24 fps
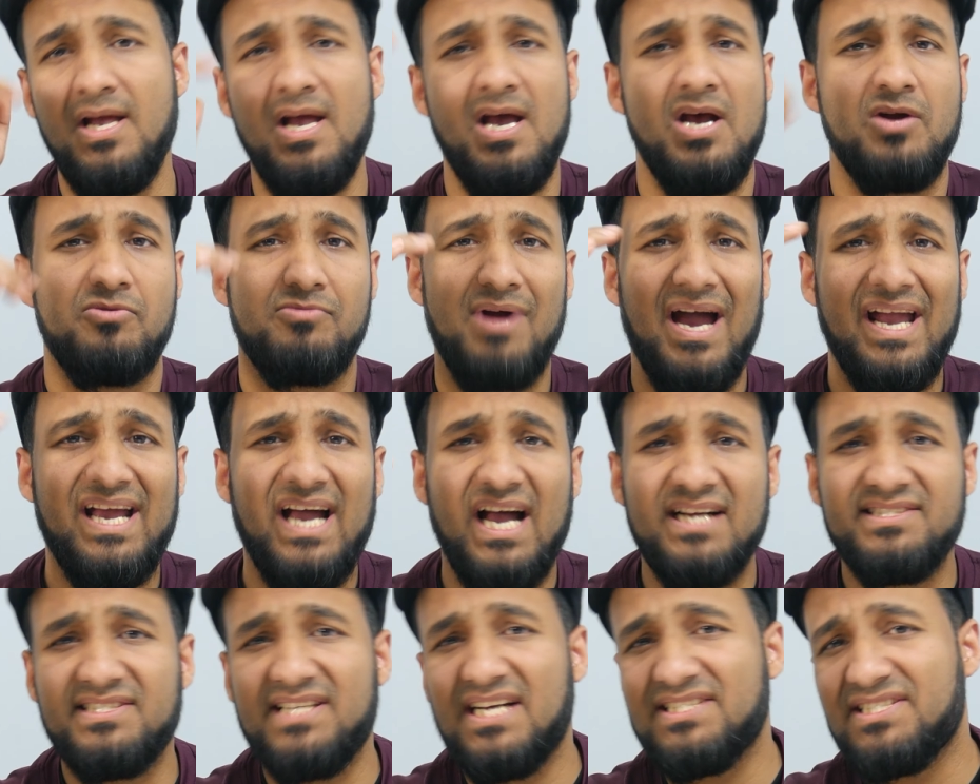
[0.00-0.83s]
Right
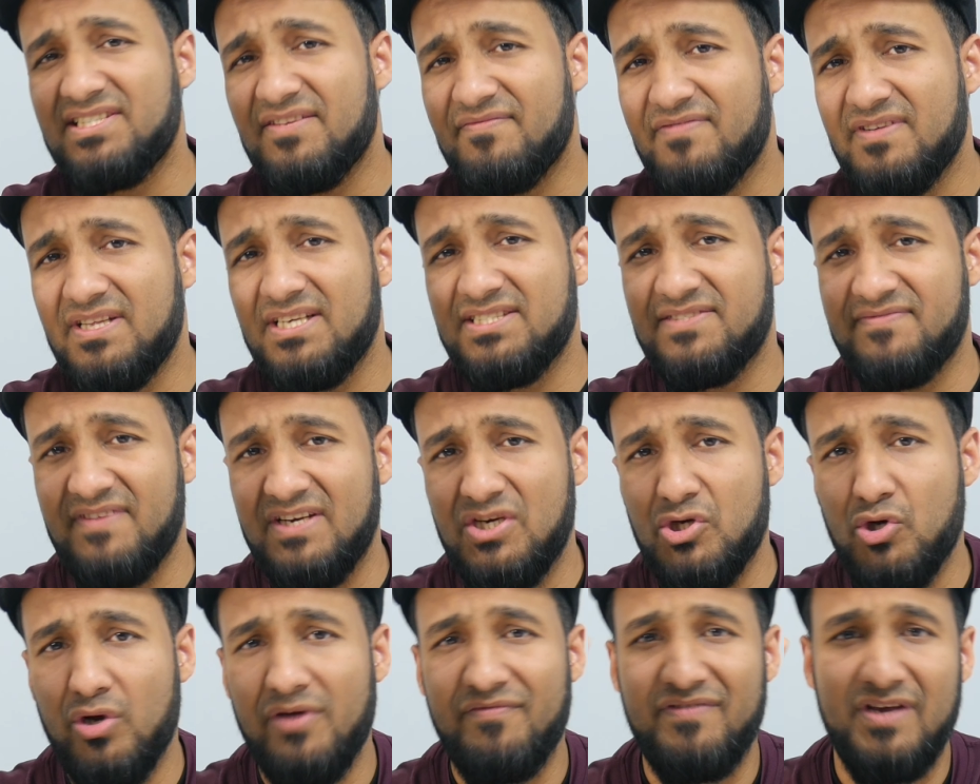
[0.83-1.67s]
guys, that's it for this
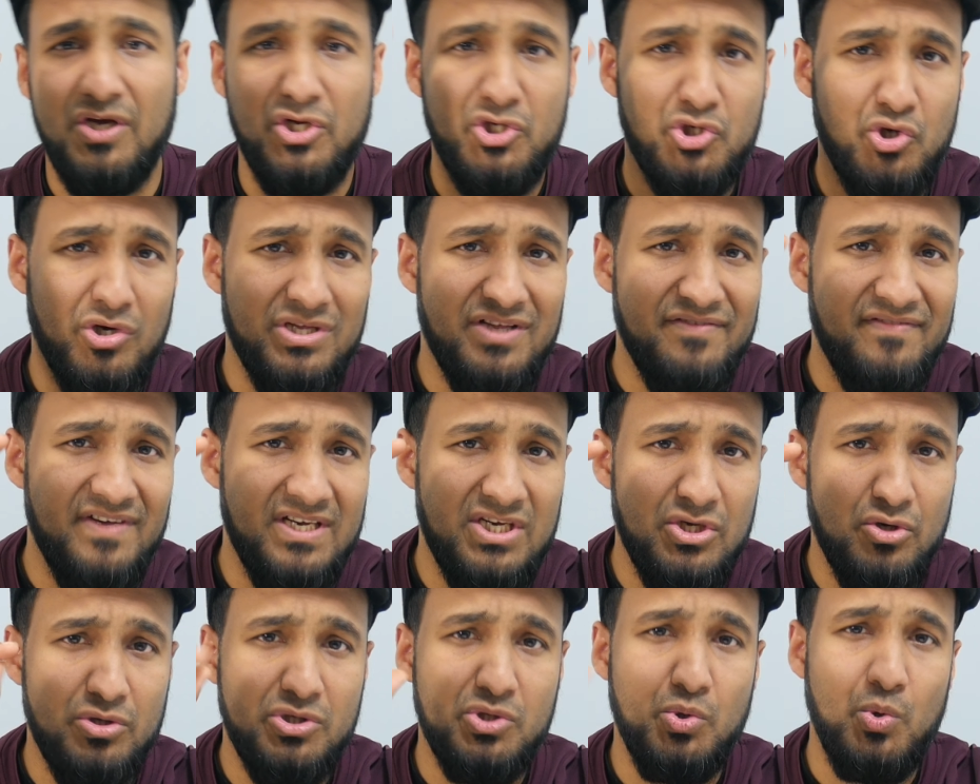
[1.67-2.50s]
video. If you enjoyed the
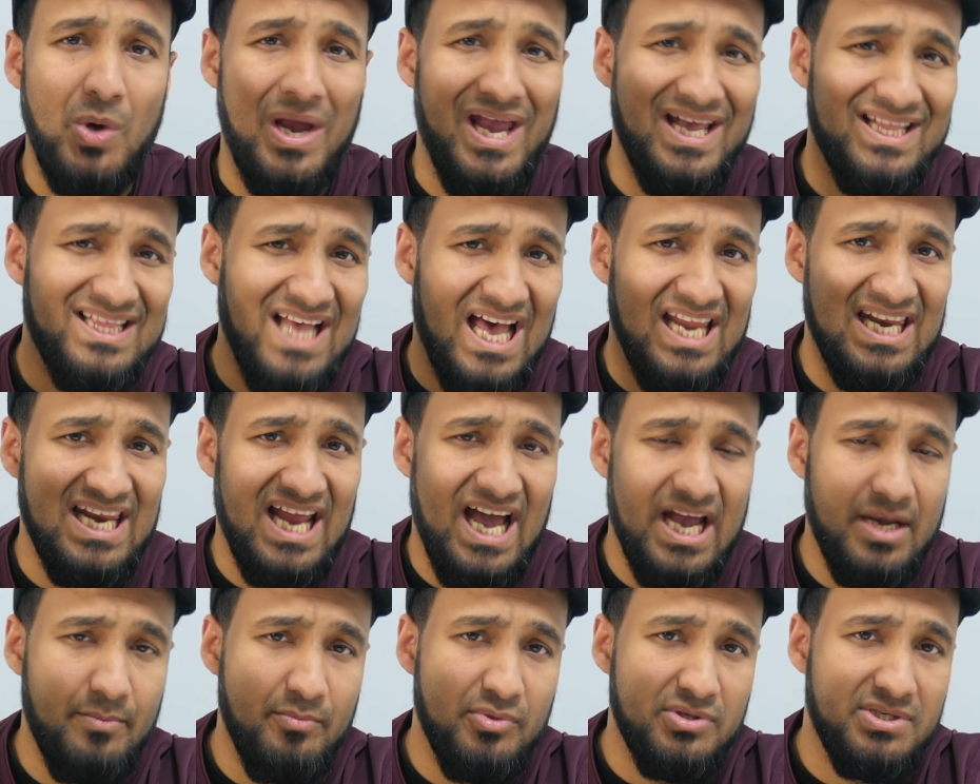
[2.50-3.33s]
video, do hit that
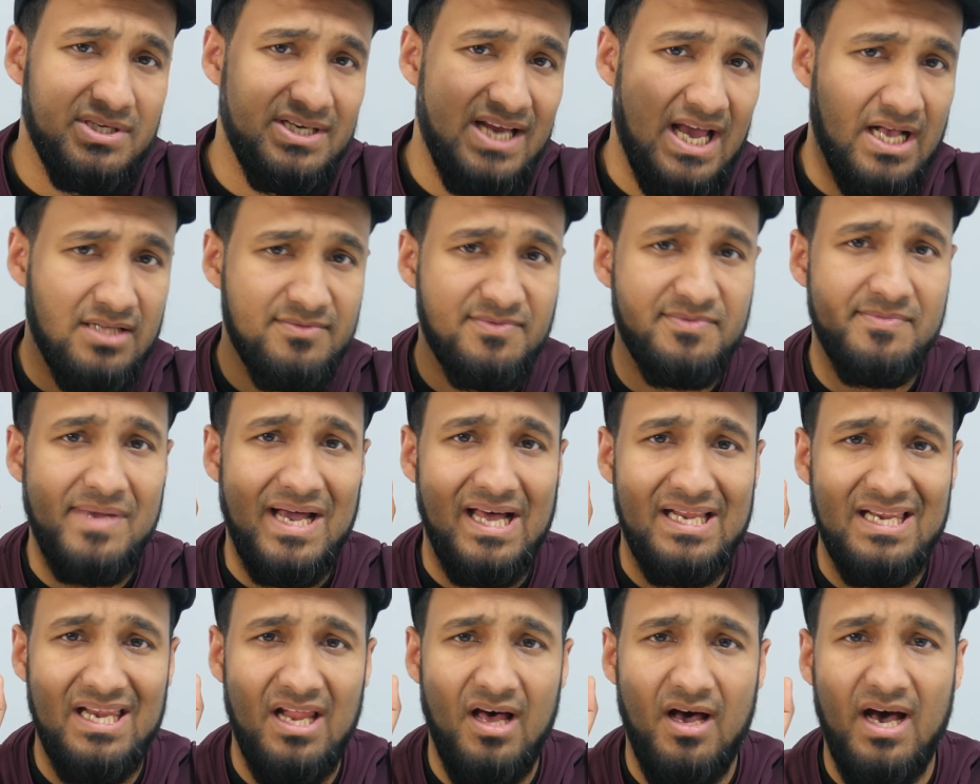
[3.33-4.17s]
like button, it helps me out
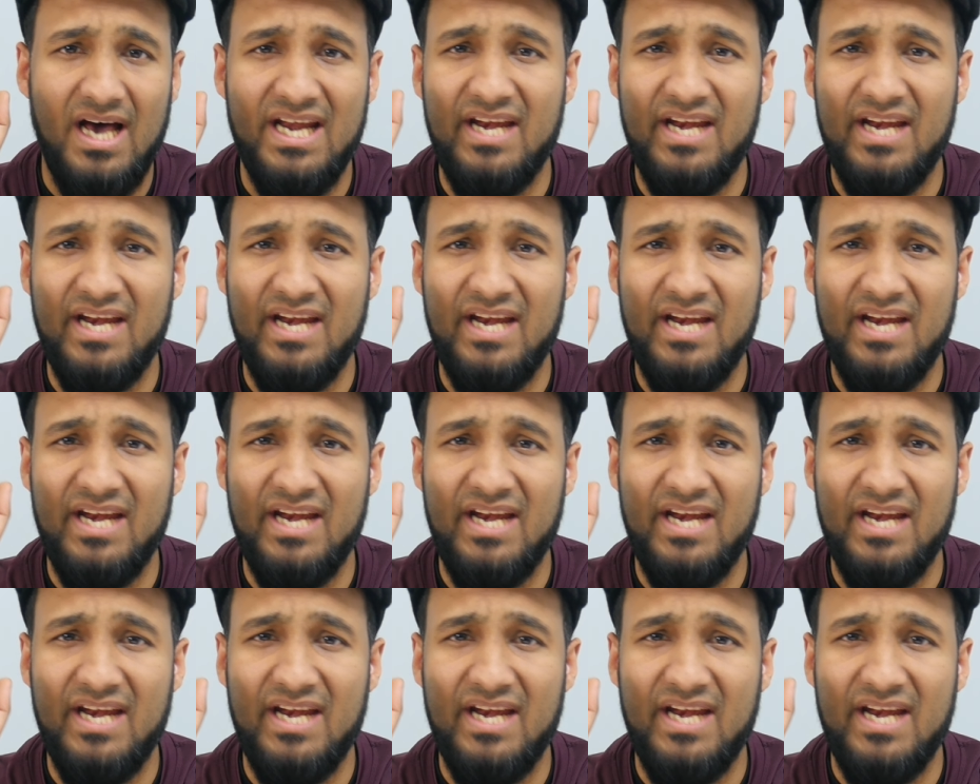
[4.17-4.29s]
a lot.